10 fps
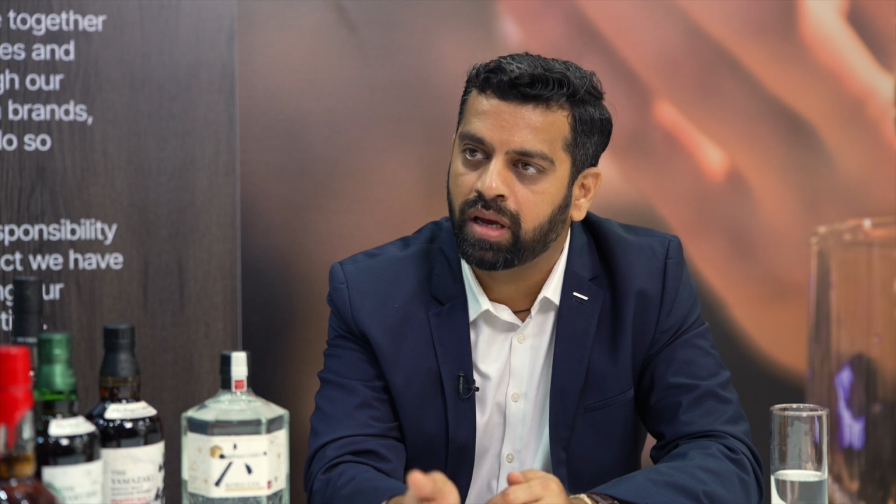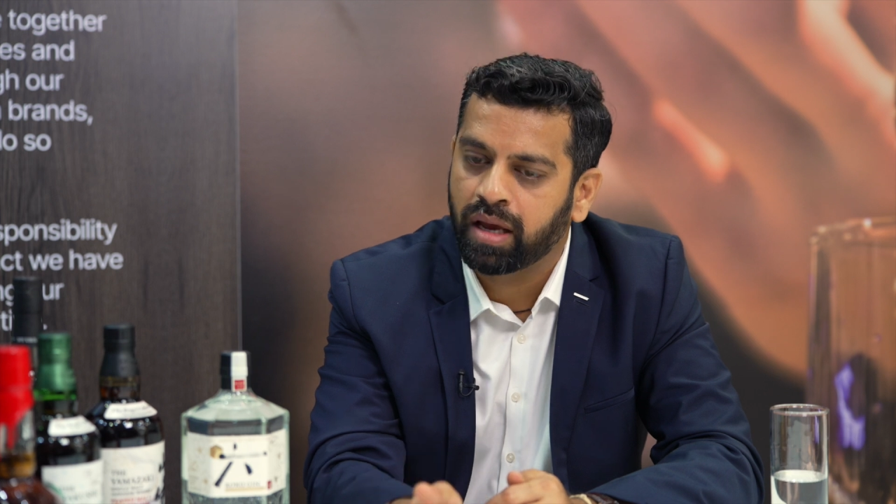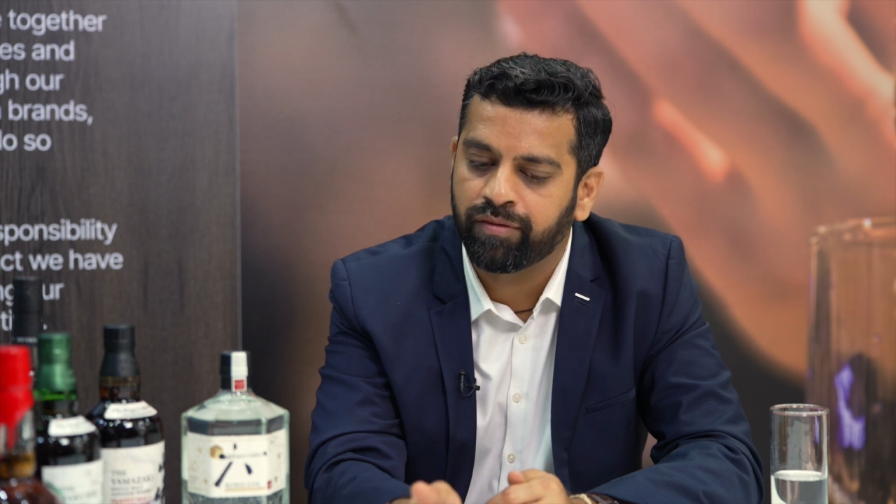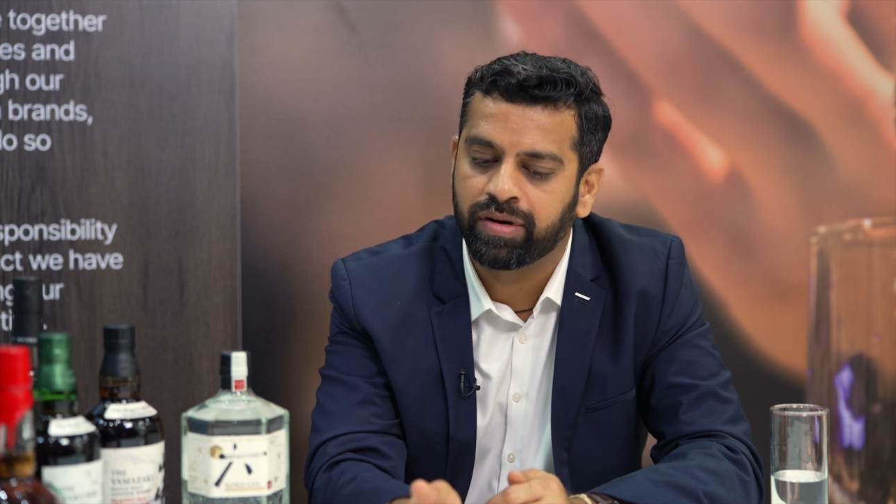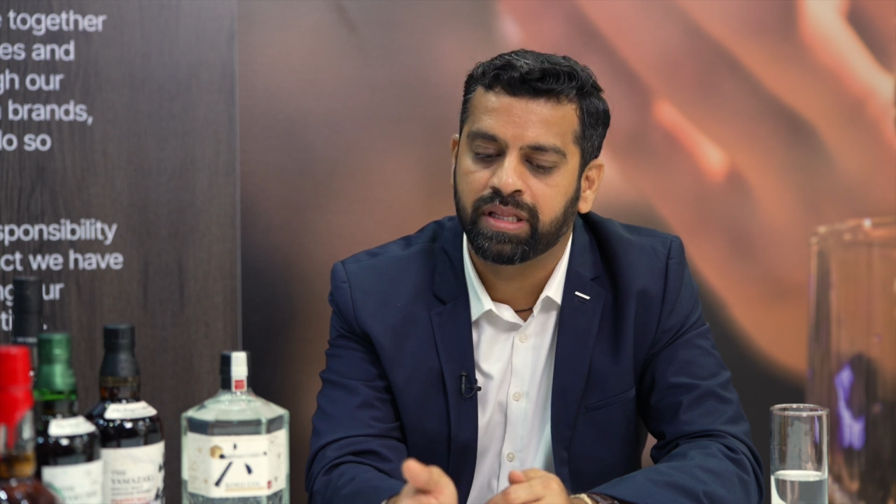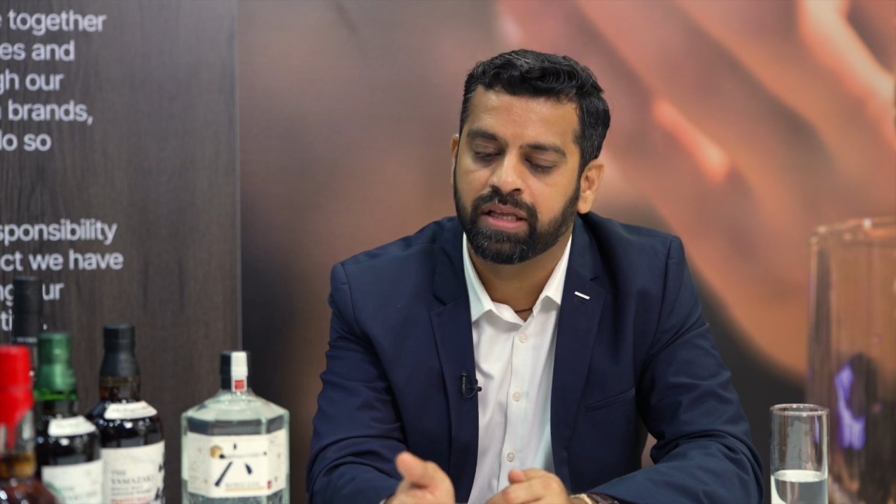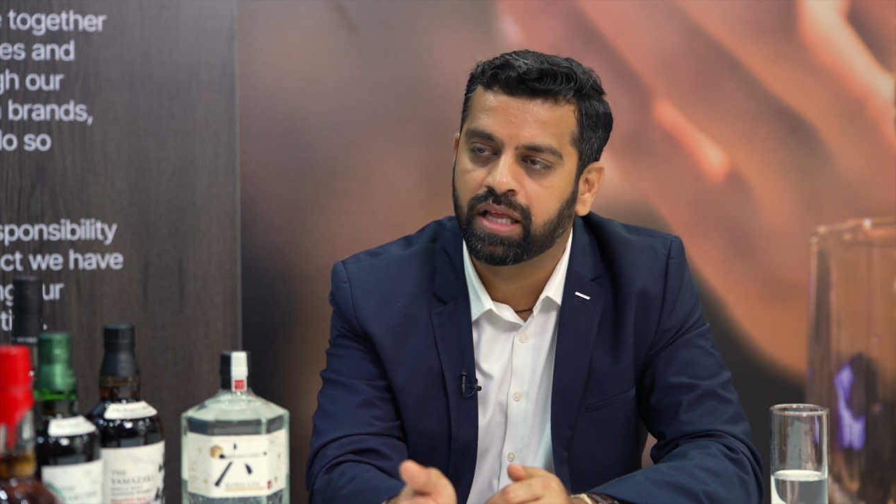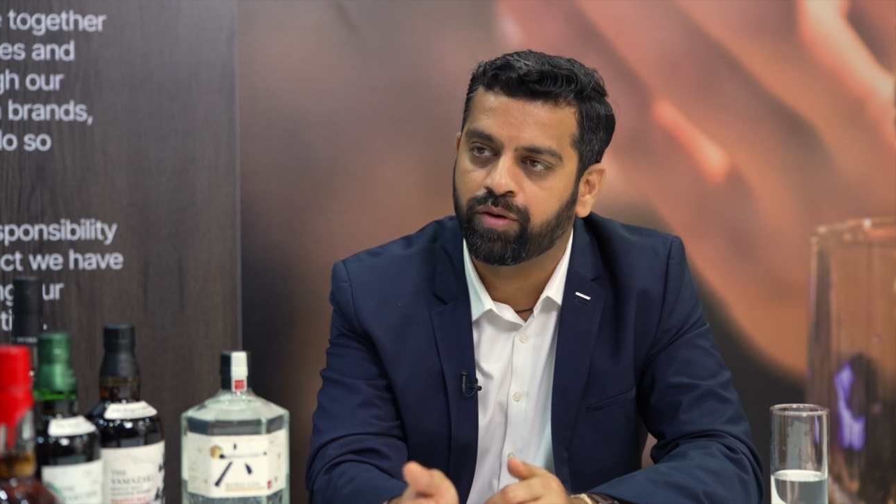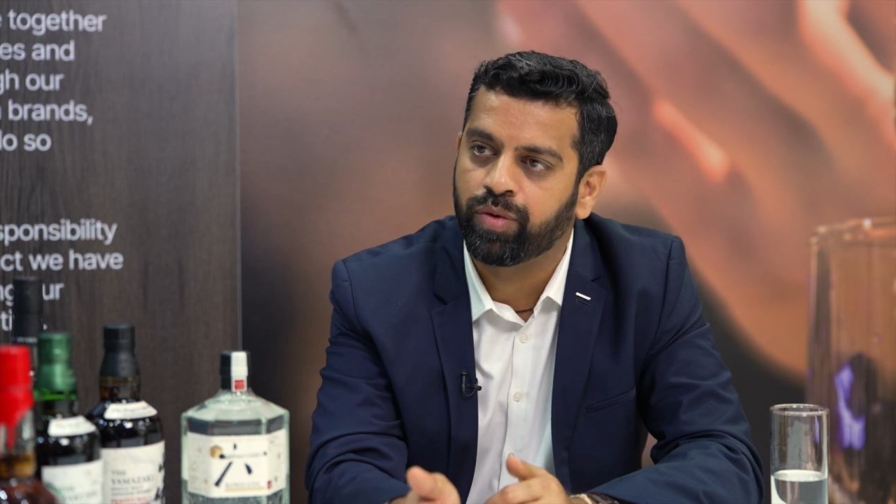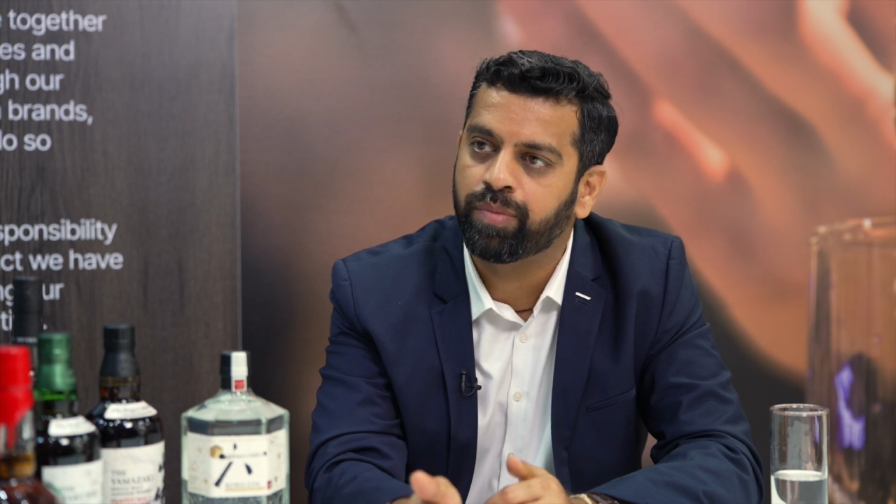everything
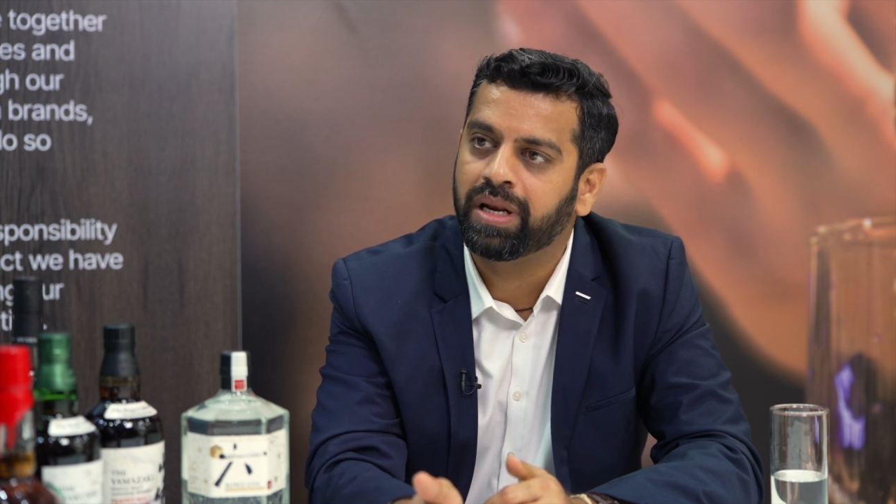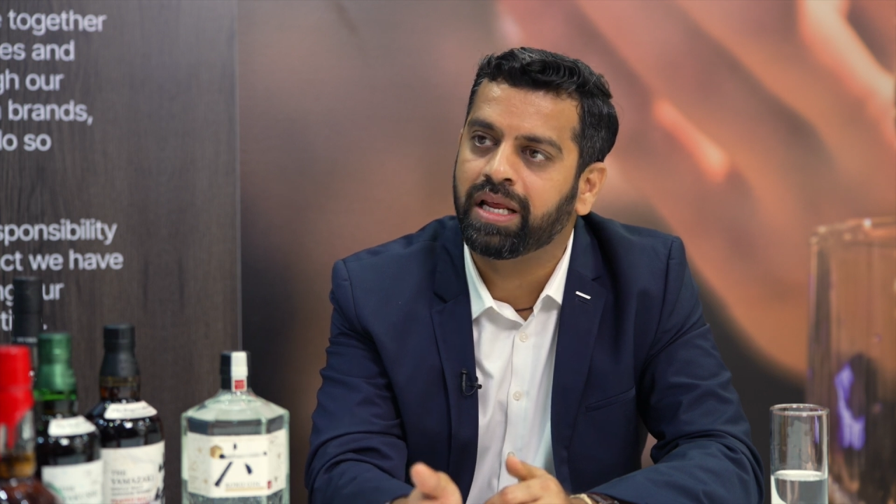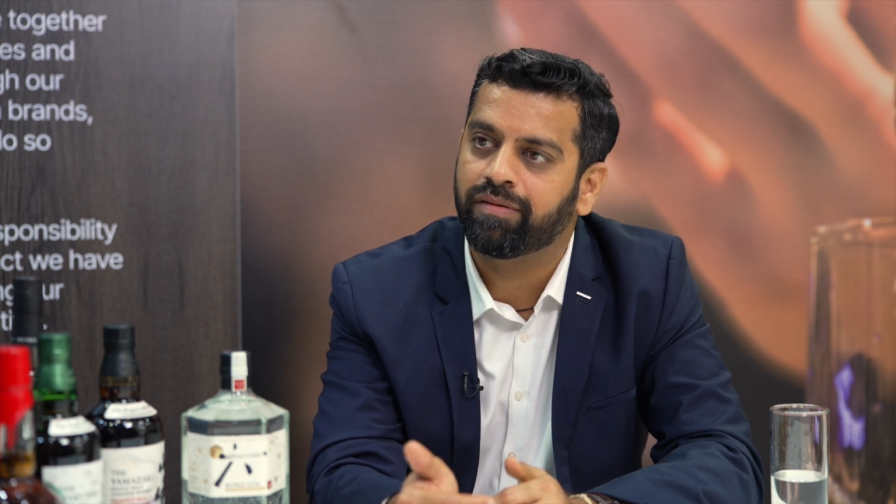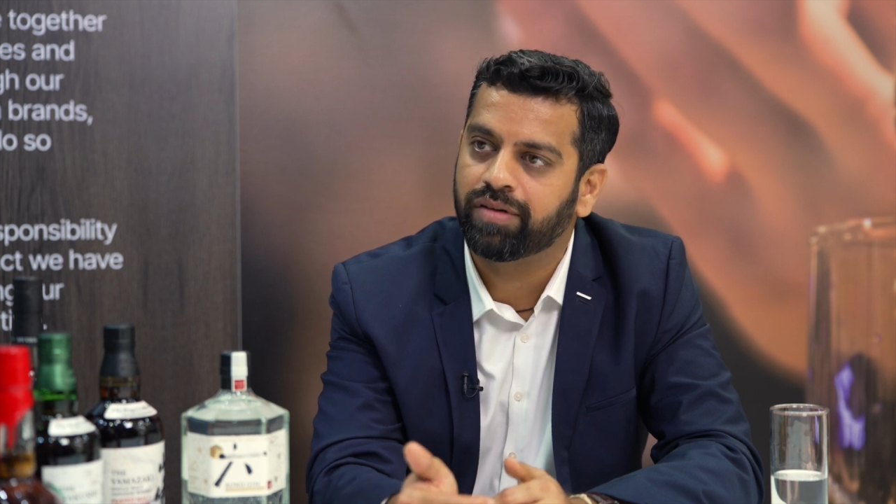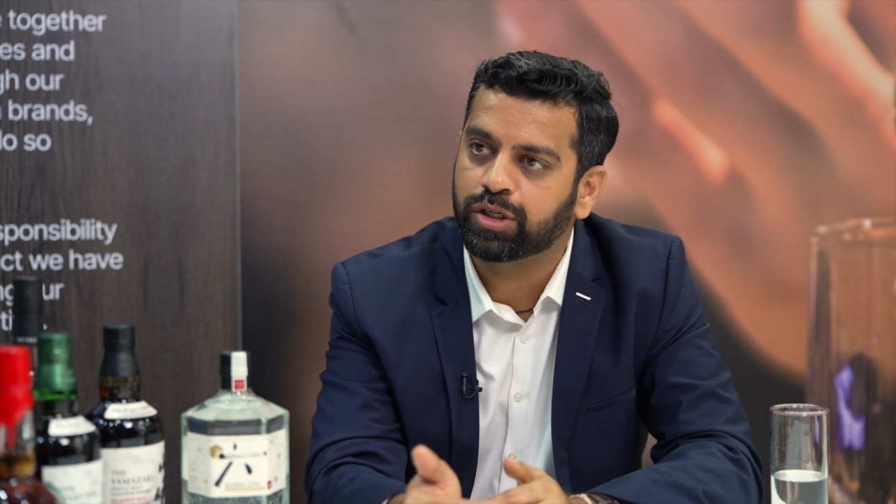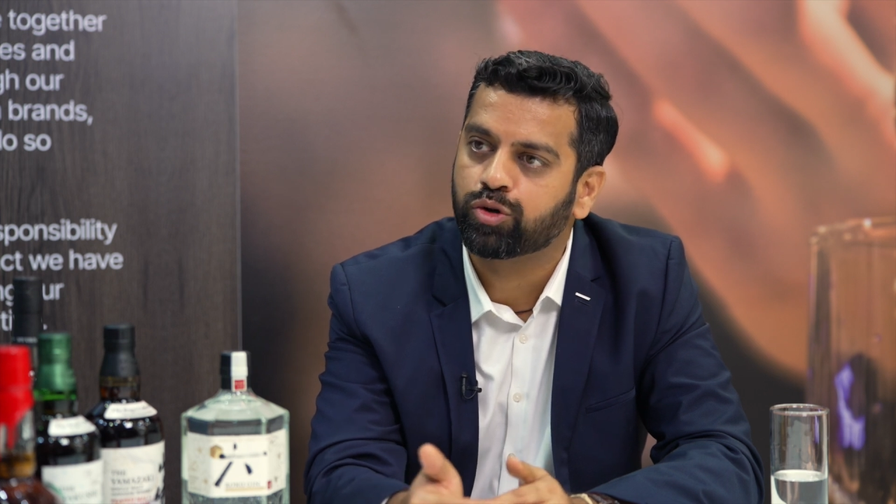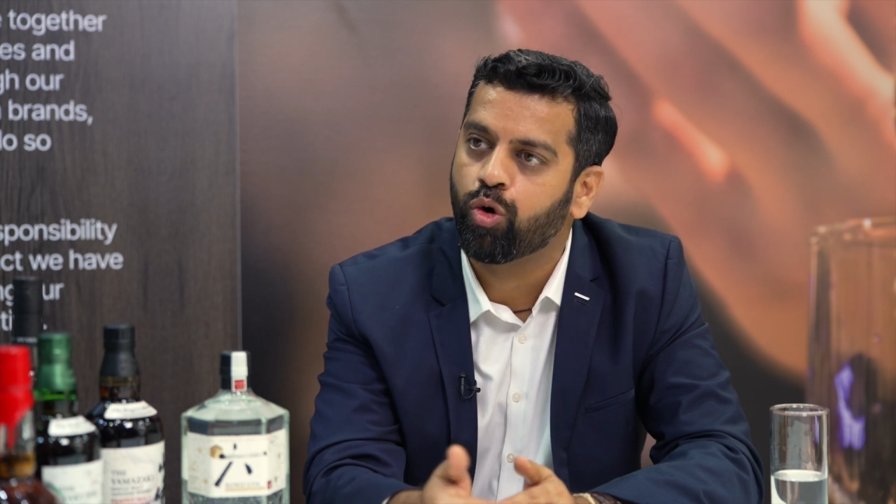that we believe is